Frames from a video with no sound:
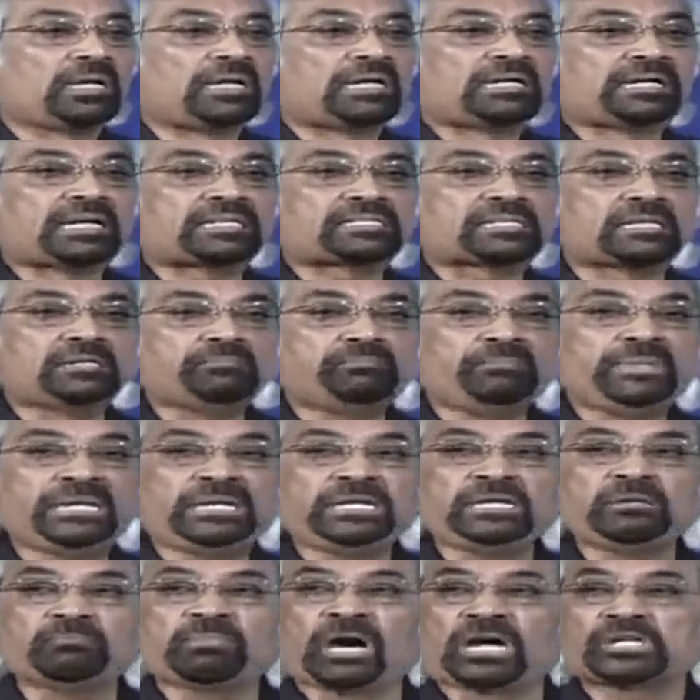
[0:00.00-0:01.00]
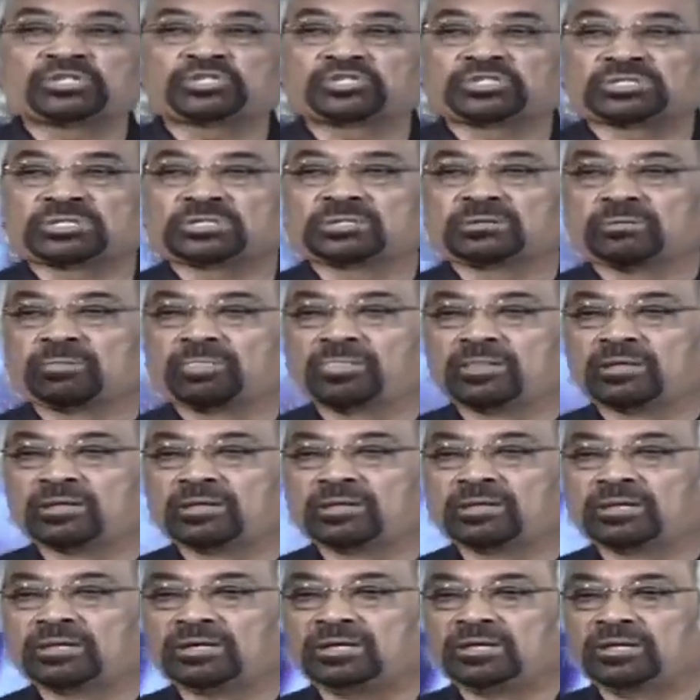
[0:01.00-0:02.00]
doesn't mean much
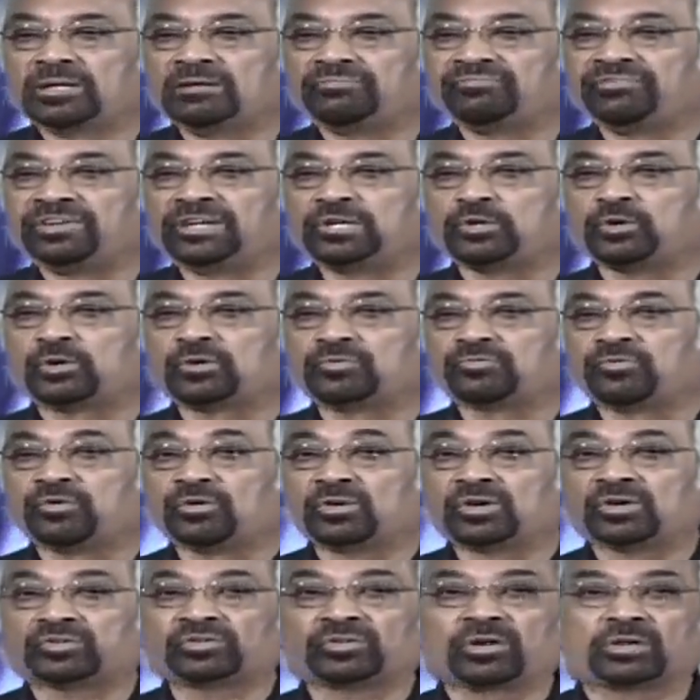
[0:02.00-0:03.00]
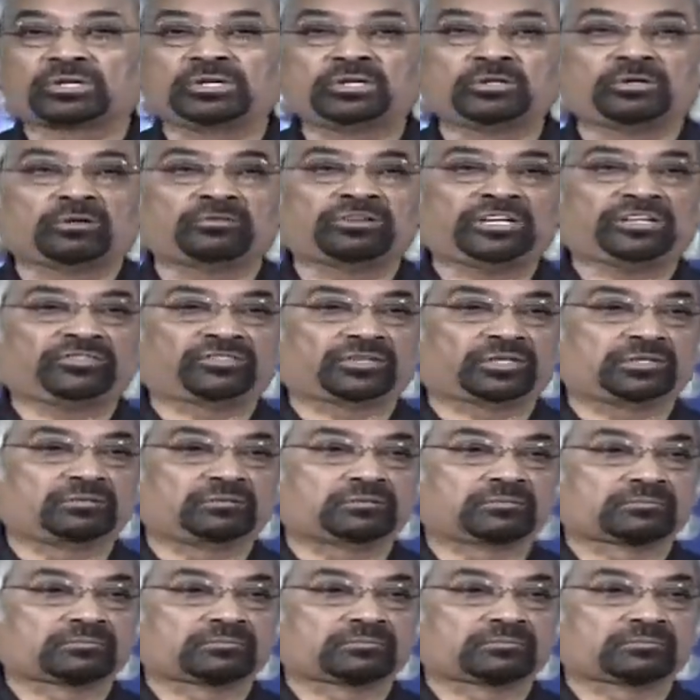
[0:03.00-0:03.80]
if we don't focus on innovation.